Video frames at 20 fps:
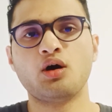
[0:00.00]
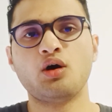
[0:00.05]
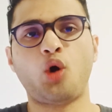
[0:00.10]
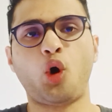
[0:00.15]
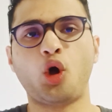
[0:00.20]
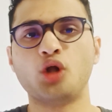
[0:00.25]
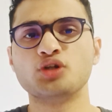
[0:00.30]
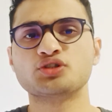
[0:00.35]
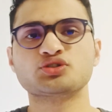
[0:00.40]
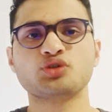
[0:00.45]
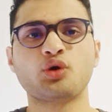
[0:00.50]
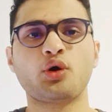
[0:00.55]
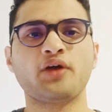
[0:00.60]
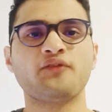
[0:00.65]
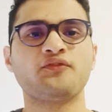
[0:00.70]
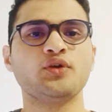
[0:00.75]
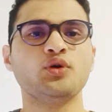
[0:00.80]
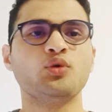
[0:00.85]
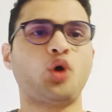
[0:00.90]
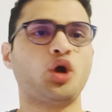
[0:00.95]
Also,
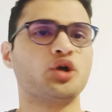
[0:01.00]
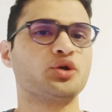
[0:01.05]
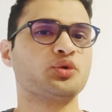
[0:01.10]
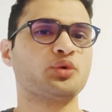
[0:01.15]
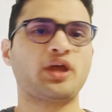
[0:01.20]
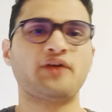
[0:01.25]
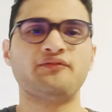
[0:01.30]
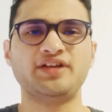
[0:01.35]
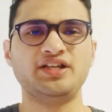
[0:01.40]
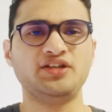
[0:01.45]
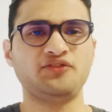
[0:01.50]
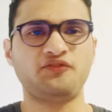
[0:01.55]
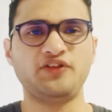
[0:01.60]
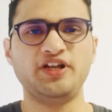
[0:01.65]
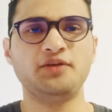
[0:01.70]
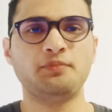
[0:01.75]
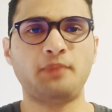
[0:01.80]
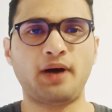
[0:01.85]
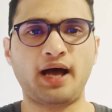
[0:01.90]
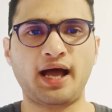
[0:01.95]
if you want to give any
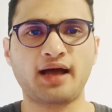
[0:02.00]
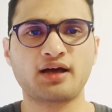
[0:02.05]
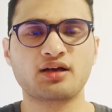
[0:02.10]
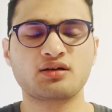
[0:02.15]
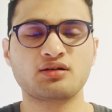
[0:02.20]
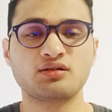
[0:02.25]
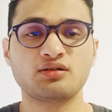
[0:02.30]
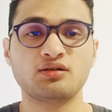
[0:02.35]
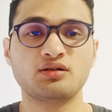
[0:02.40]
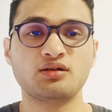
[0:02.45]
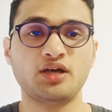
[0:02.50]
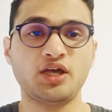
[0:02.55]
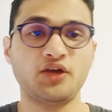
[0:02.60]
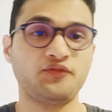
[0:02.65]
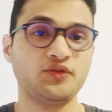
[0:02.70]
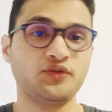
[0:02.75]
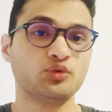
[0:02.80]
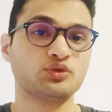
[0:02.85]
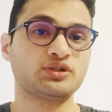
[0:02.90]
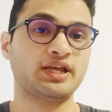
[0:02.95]
feedback,
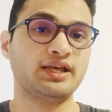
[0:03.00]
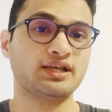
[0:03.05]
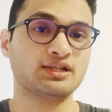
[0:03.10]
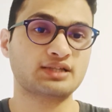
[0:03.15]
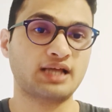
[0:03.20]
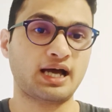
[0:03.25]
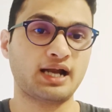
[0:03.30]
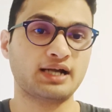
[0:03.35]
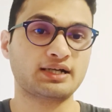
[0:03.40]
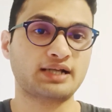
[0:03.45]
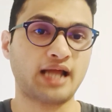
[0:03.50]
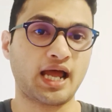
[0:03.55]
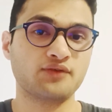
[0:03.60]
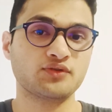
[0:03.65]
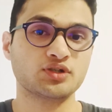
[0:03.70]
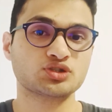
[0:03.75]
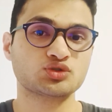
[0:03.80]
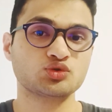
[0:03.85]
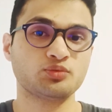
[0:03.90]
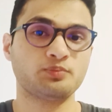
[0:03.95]
if you think that I
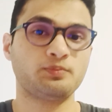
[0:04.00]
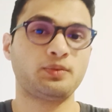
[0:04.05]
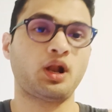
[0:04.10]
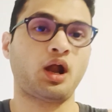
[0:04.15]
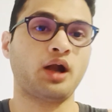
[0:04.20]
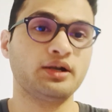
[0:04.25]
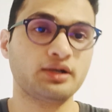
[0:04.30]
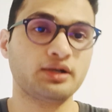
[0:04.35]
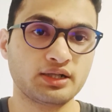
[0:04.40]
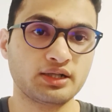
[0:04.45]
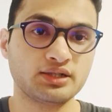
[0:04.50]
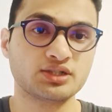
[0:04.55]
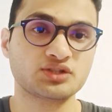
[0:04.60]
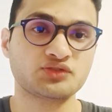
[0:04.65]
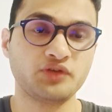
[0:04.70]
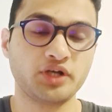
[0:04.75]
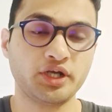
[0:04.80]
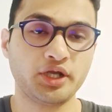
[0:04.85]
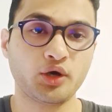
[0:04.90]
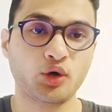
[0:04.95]
was too blunt in this
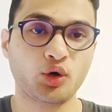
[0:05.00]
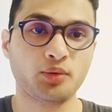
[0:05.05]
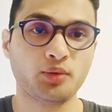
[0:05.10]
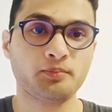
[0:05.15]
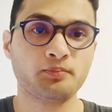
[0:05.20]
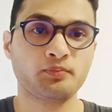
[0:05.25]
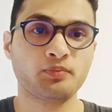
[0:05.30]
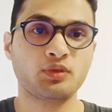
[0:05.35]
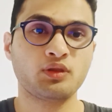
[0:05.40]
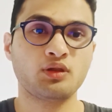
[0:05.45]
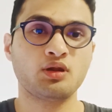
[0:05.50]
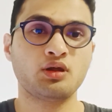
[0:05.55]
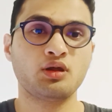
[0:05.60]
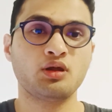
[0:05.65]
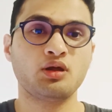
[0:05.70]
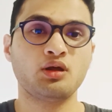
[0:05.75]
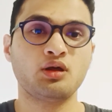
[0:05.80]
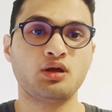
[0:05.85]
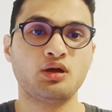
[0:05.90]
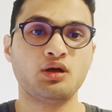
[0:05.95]
video,
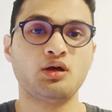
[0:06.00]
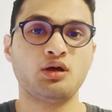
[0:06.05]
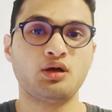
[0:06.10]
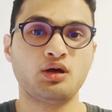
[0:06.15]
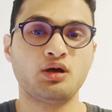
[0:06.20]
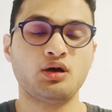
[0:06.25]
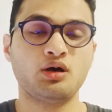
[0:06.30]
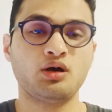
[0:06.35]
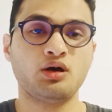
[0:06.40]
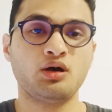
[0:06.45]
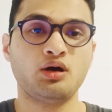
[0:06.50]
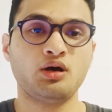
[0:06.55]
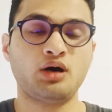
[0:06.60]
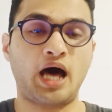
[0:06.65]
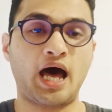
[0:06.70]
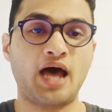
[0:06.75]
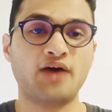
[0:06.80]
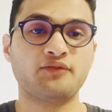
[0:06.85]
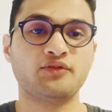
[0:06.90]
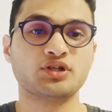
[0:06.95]

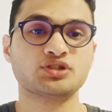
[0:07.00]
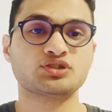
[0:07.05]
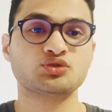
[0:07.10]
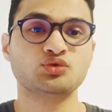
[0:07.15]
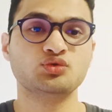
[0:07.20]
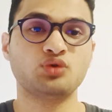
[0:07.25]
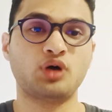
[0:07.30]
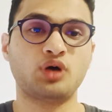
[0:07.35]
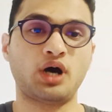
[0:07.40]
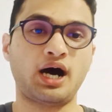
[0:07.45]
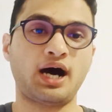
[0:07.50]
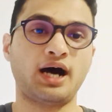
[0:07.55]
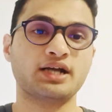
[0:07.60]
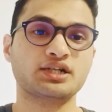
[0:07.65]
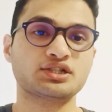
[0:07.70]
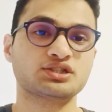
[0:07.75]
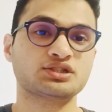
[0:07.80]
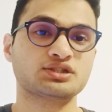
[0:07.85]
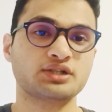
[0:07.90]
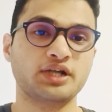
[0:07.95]
I was too
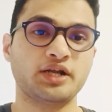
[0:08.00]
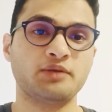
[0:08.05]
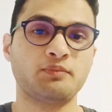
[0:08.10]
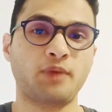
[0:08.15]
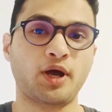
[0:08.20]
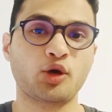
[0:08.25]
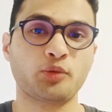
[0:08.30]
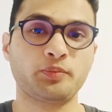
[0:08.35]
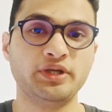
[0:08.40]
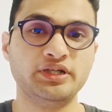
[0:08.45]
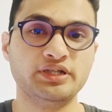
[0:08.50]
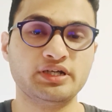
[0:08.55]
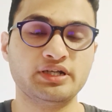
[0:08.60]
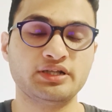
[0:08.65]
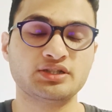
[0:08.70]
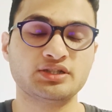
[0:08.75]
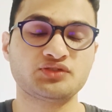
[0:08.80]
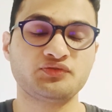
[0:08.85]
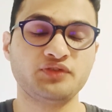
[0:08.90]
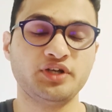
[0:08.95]
harsh in my opinion in
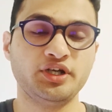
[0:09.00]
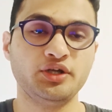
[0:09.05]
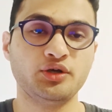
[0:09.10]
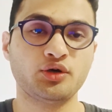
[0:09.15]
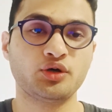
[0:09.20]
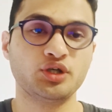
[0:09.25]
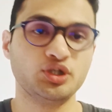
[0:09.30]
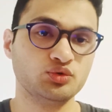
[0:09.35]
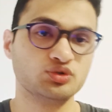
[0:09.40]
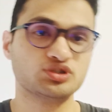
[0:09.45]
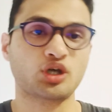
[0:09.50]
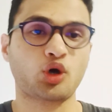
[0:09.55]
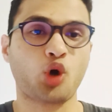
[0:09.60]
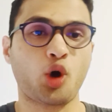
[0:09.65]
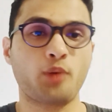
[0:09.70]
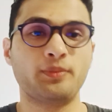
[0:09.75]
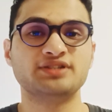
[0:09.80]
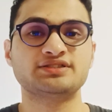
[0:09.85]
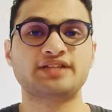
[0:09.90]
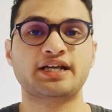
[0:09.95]
this video, use the
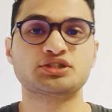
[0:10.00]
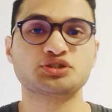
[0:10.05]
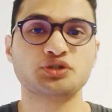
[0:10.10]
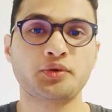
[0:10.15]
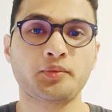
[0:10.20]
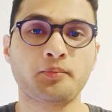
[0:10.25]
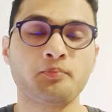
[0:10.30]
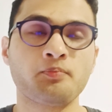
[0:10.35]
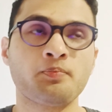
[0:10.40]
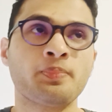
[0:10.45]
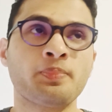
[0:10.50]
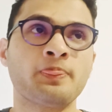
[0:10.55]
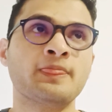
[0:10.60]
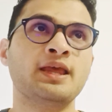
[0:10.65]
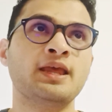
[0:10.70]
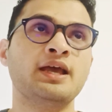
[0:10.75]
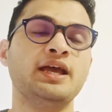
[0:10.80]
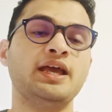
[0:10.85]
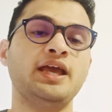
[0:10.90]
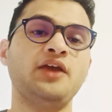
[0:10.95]
comment section.
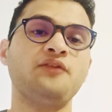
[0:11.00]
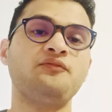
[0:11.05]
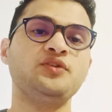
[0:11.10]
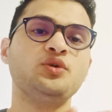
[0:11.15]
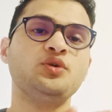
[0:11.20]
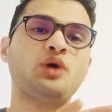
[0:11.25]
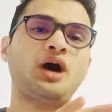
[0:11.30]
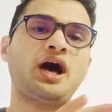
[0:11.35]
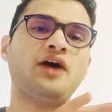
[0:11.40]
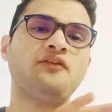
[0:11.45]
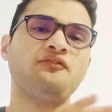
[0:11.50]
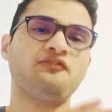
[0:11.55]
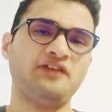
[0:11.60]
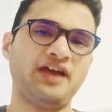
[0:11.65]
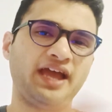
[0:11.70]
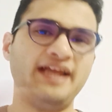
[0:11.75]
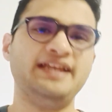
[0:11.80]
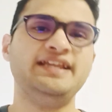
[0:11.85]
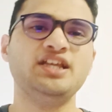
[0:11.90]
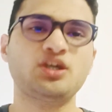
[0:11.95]
If you have
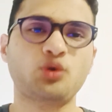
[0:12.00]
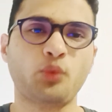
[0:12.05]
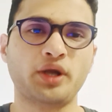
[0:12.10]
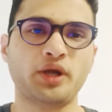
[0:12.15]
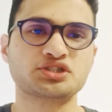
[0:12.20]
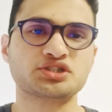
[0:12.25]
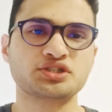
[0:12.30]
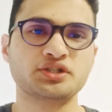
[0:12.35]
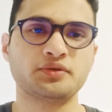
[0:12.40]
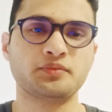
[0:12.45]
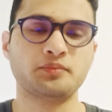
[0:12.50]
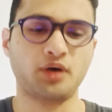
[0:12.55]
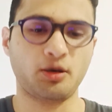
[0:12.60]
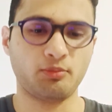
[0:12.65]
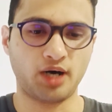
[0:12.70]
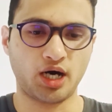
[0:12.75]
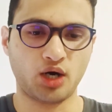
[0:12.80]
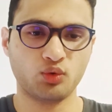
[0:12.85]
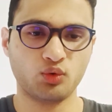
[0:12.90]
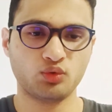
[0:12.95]
any question
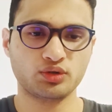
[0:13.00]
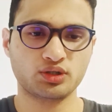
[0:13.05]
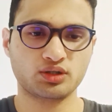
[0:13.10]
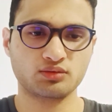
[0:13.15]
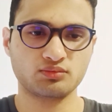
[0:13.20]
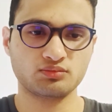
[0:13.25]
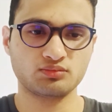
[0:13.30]
about